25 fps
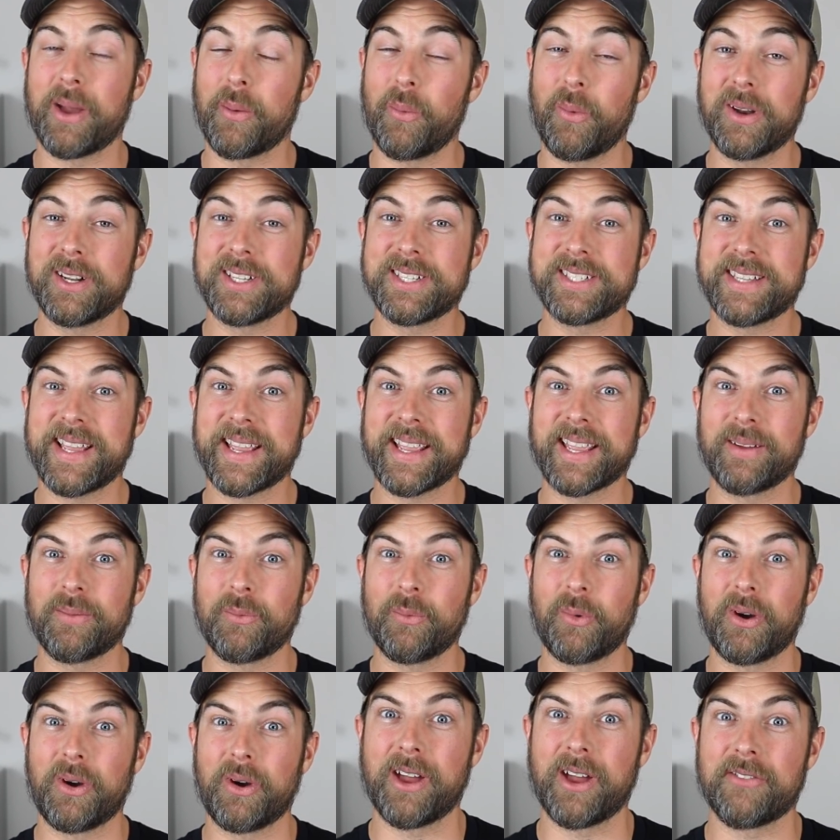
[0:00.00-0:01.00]
I want a second
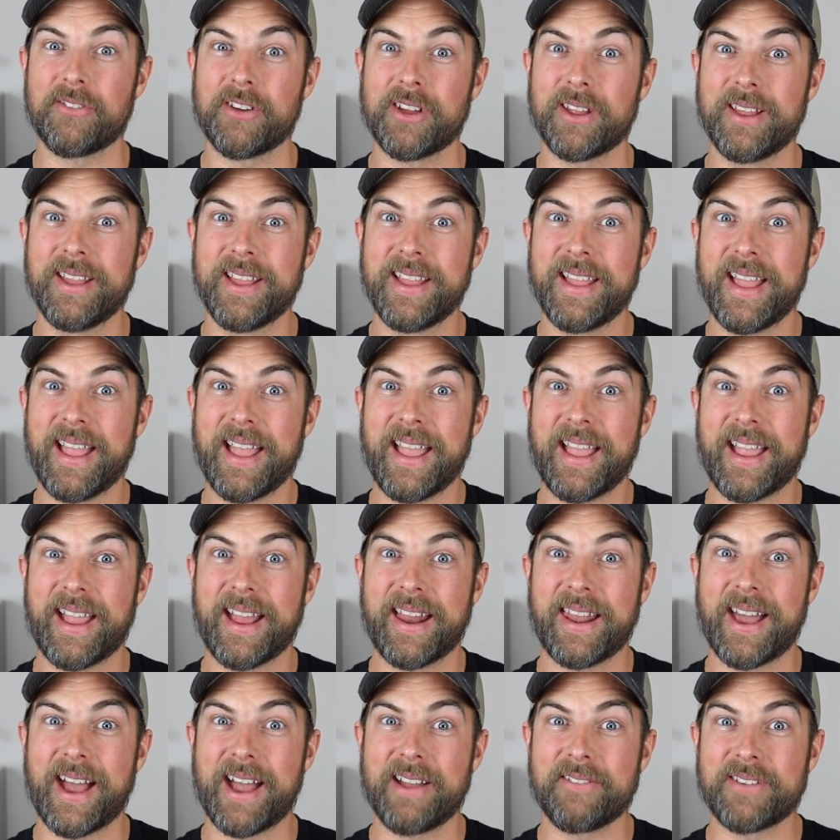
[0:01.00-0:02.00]
of it,
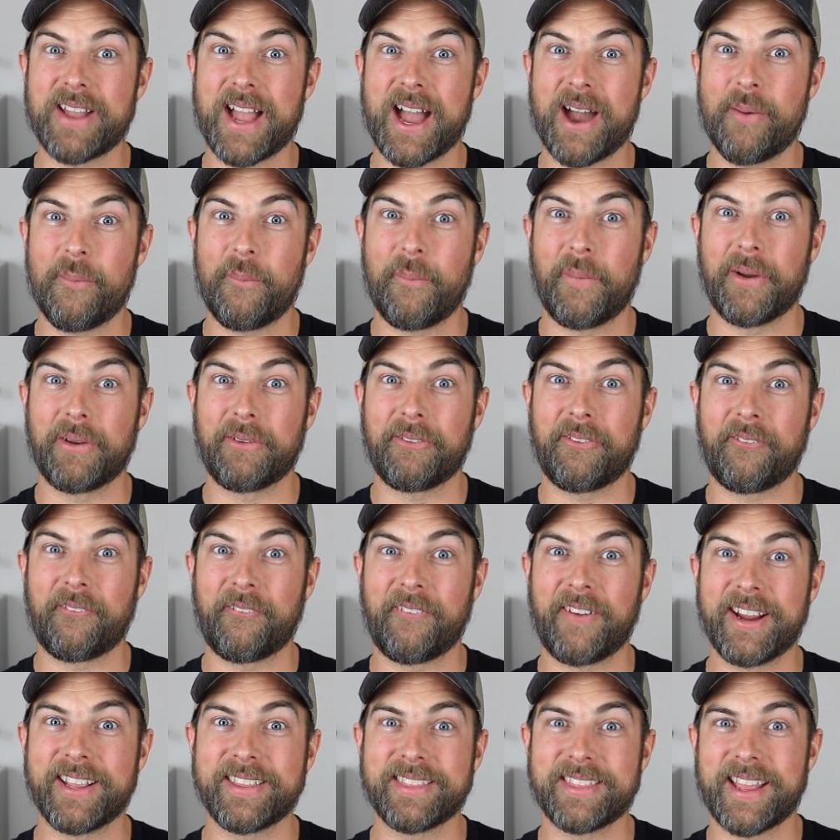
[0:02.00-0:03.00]
and I've got one
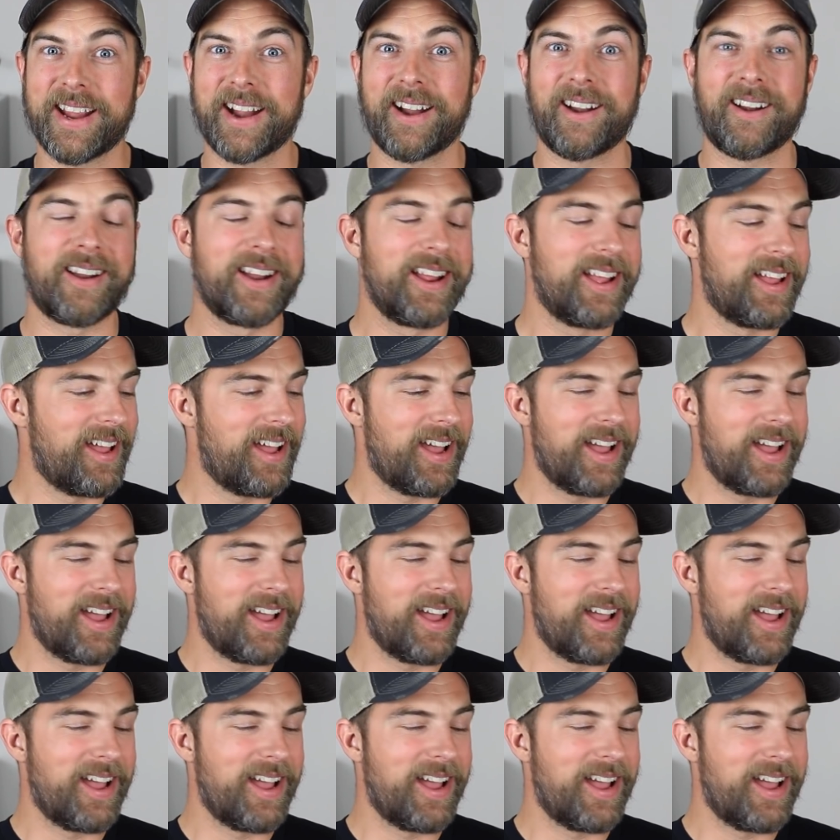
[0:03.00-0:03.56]
right there.